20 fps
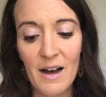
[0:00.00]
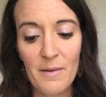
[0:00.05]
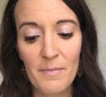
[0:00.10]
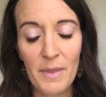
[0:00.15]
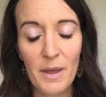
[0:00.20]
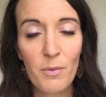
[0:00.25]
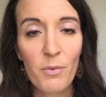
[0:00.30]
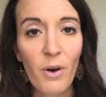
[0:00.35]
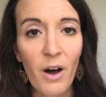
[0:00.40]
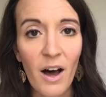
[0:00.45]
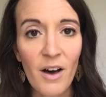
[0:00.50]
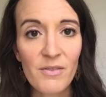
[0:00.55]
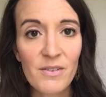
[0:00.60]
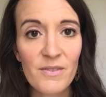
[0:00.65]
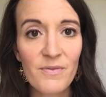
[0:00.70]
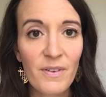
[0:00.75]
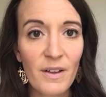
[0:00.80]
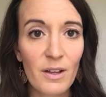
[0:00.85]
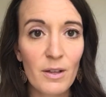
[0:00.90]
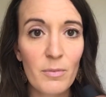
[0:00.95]
They will have it
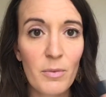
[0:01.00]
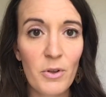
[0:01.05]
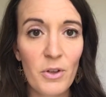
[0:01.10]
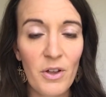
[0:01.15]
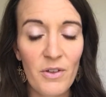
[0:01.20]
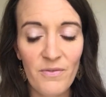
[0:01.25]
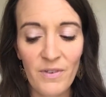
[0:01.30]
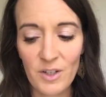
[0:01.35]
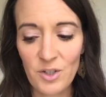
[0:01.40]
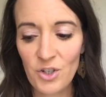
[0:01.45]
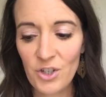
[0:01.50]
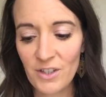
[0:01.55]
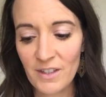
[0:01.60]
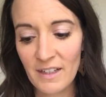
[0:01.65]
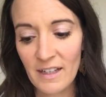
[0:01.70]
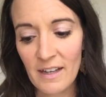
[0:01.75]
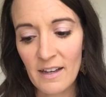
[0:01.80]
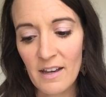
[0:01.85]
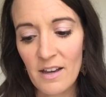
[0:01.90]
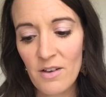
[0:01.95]
available
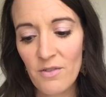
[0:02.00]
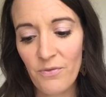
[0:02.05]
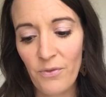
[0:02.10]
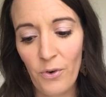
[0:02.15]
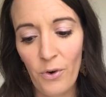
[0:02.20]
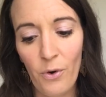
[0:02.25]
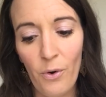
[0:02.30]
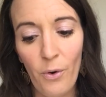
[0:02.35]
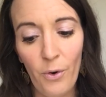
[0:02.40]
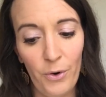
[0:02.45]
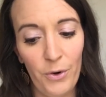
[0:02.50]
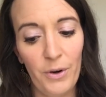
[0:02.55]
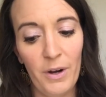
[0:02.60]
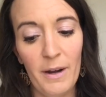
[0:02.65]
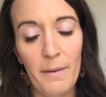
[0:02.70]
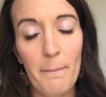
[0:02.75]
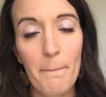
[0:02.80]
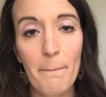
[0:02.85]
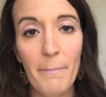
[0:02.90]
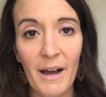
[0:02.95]
eventually for
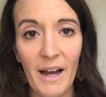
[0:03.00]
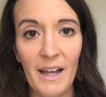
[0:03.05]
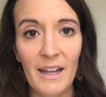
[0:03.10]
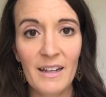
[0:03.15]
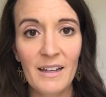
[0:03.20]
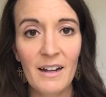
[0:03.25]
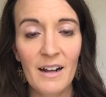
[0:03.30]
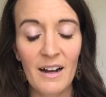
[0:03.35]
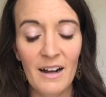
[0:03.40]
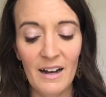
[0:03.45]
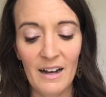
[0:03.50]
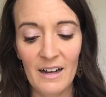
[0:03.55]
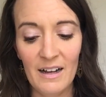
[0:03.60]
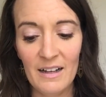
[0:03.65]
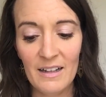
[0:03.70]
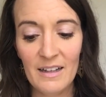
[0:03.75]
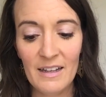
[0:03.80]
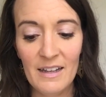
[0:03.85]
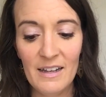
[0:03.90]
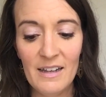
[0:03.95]
ordering, but
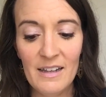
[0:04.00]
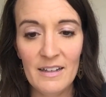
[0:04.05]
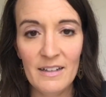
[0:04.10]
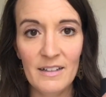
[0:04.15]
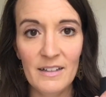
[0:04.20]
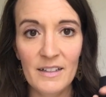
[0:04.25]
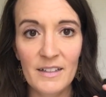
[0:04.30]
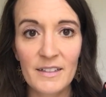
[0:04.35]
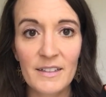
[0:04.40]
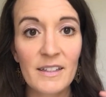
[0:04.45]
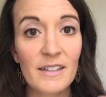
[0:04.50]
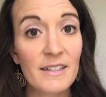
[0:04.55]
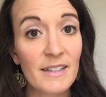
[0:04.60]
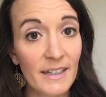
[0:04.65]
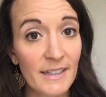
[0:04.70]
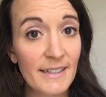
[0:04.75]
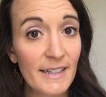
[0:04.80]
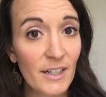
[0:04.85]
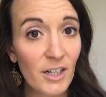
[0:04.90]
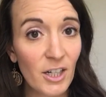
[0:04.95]
it is
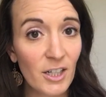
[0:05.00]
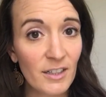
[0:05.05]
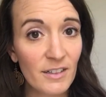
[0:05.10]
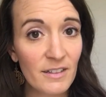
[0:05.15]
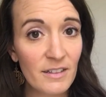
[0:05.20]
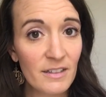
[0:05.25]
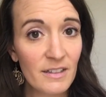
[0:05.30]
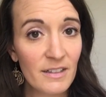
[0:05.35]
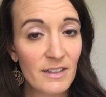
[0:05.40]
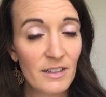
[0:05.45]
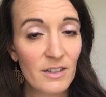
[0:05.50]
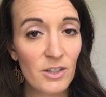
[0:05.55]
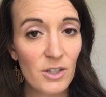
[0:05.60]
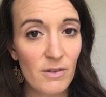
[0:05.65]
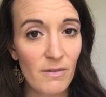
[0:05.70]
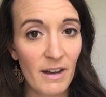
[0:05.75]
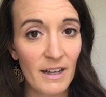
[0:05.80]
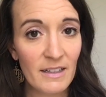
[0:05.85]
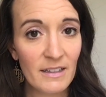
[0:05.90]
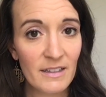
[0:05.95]
$60
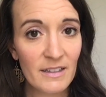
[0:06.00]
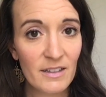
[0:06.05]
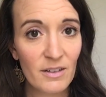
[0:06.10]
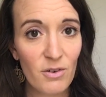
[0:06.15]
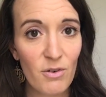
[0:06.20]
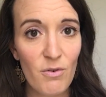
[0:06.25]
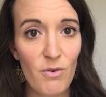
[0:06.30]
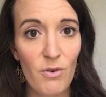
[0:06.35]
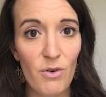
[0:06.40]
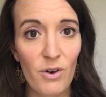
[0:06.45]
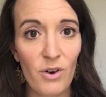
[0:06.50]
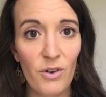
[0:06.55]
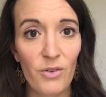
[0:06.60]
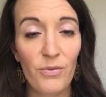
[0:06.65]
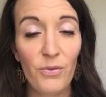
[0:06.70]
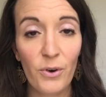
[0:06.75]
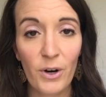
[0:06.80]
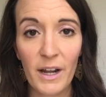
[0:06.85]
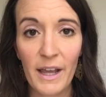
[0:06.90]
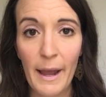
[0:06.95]
US or
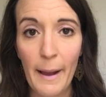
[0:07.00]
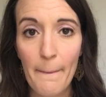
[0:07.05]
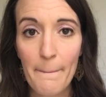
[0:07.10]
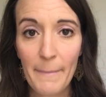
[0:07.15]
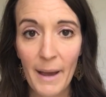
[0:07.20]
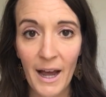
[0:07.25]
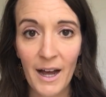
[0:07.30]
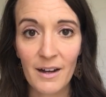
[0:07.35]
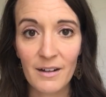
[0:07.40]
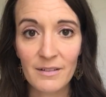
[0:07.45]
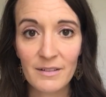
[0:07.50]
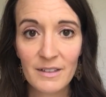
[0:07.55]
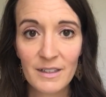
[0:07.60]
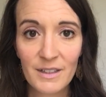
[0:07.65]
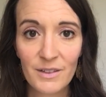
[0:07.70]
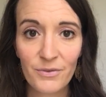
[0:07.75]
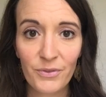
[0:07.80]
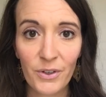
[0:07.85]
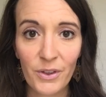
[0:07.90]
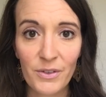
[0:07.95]
48 pounds
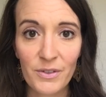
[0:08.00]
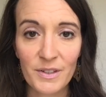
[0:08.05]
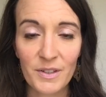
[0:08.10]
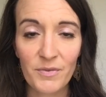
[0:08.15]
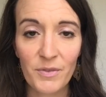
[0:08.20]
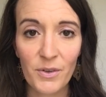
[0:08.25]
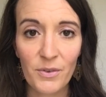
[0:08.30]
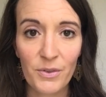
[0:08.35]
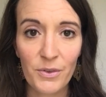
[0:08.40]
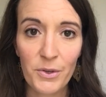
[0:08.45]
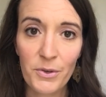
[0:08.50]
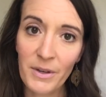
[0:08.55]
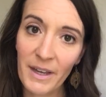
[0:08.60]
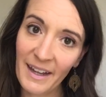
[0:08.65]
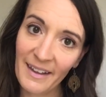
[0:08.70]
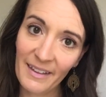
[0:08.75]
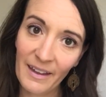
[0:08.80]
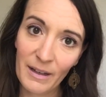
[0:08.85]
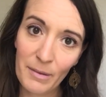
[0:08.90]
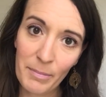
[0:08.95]
for those of you in the
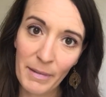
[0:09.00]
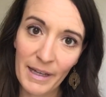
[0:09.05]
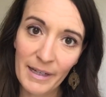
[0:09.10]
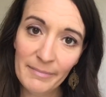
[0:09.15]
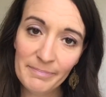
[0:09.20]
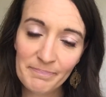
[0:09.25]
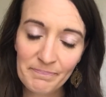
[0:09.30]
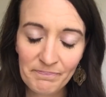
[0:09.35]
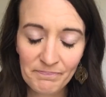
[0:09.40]
UK like me.